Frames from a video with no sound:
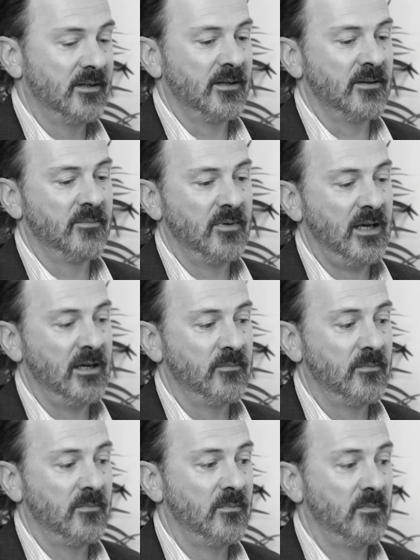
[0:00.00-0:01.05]
Um,
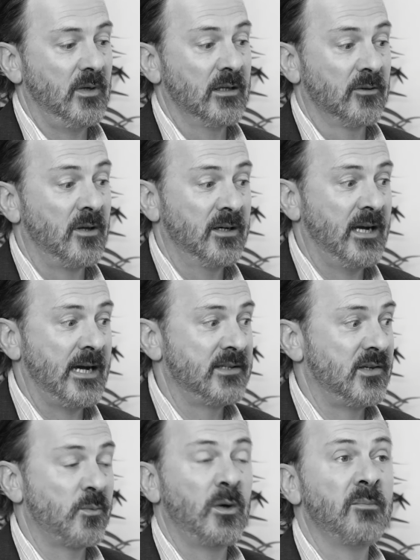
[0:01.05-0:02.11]
and in a lot of
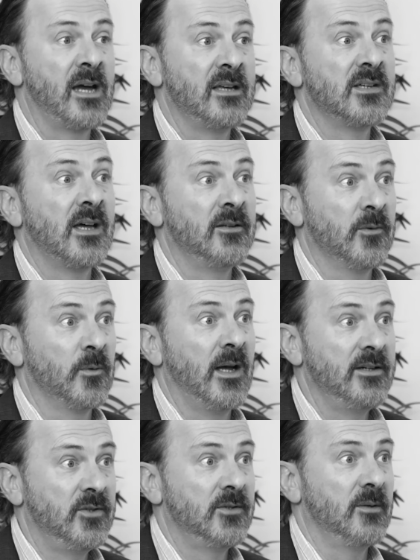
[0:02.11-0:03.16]
cases, we maintained a
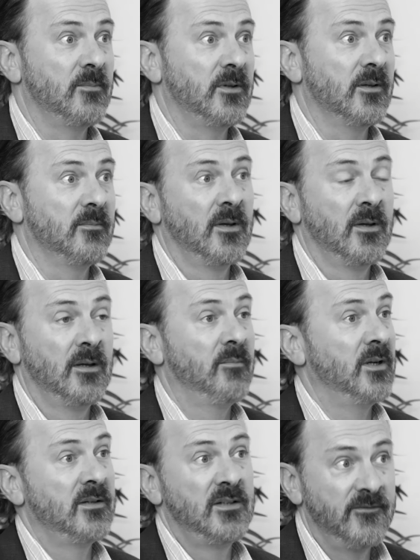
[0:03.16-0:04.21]
relationship with them,
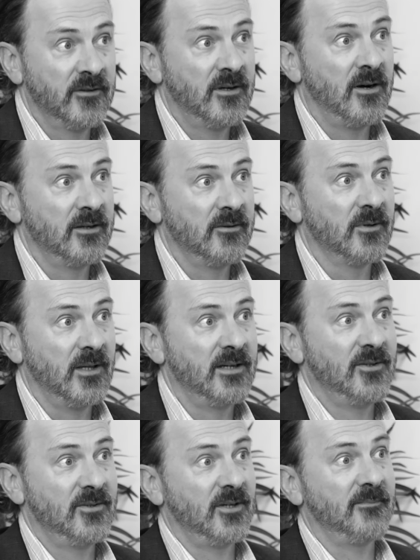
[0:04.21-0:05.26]
but a different kind of
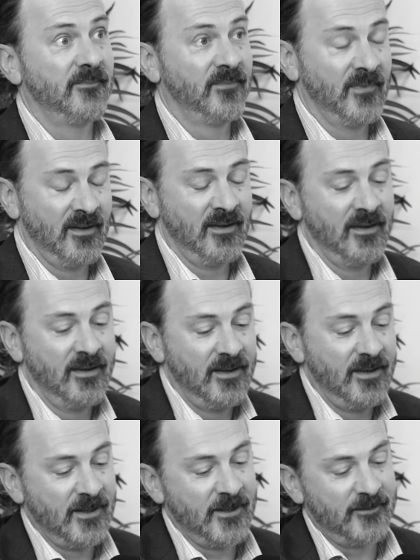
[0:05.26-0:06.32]
relationship.
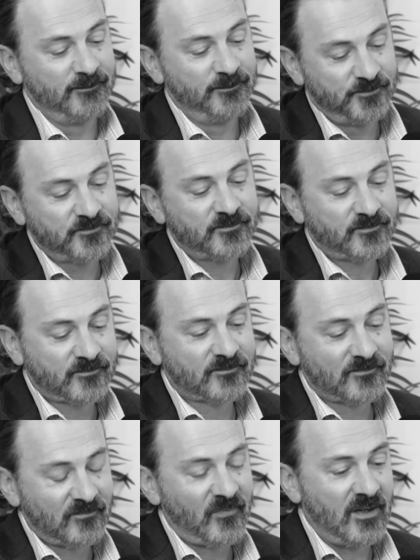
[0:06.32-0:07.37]
Um,
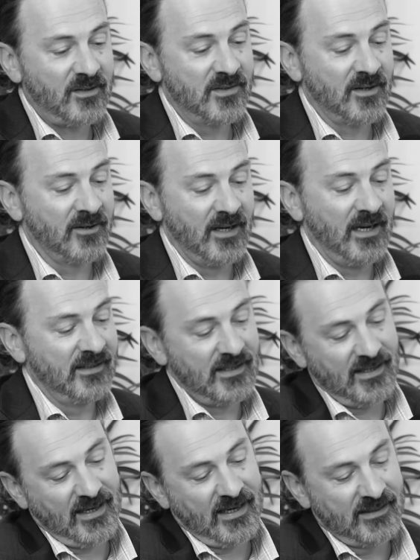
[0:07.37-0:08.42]
so,
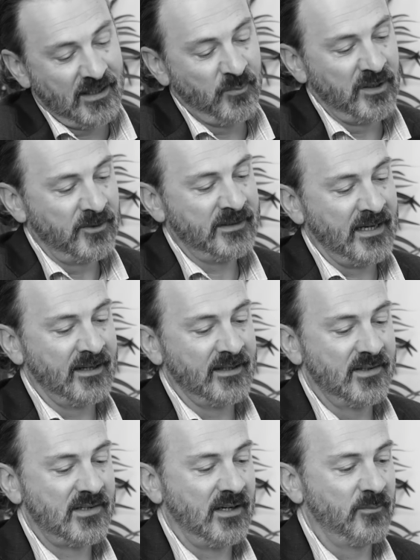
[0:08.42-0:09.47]
and, and then we looked at
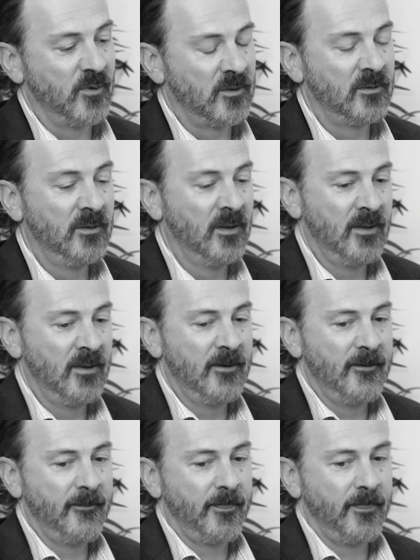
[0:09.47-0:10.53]
it and said, well,
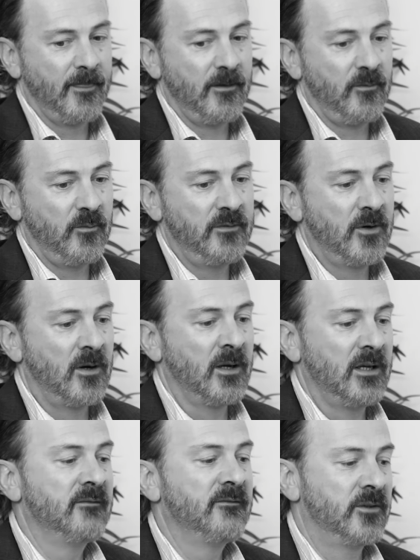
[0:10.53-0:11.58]
we've got
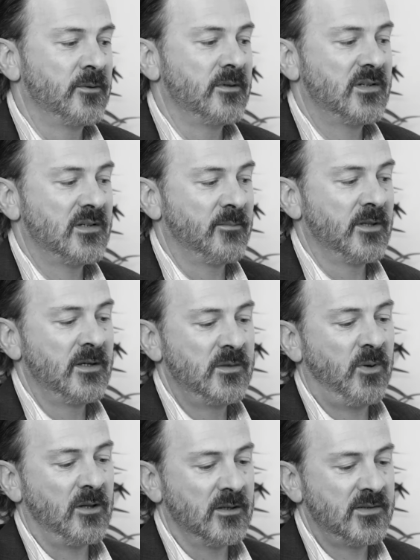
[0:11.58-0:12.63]
to influence some of
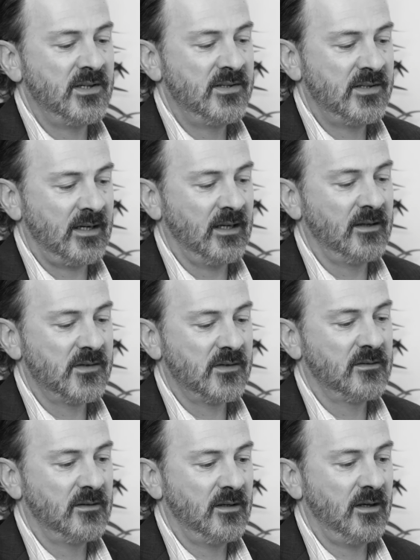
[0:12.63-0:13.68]
these policy settings.
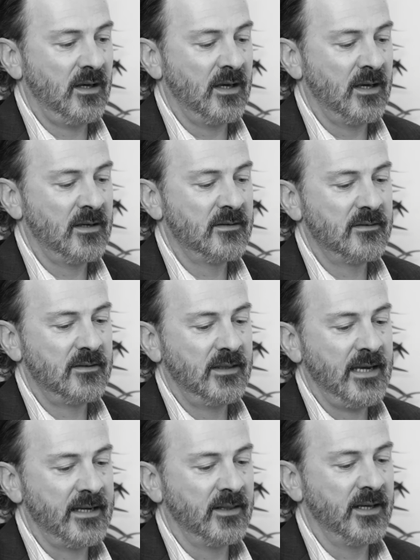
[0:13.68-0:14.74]
And
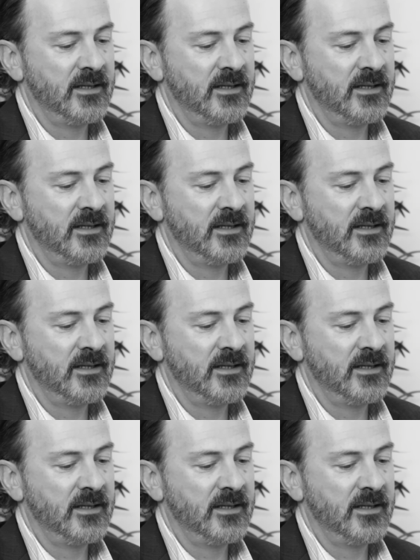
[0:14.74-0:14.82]
that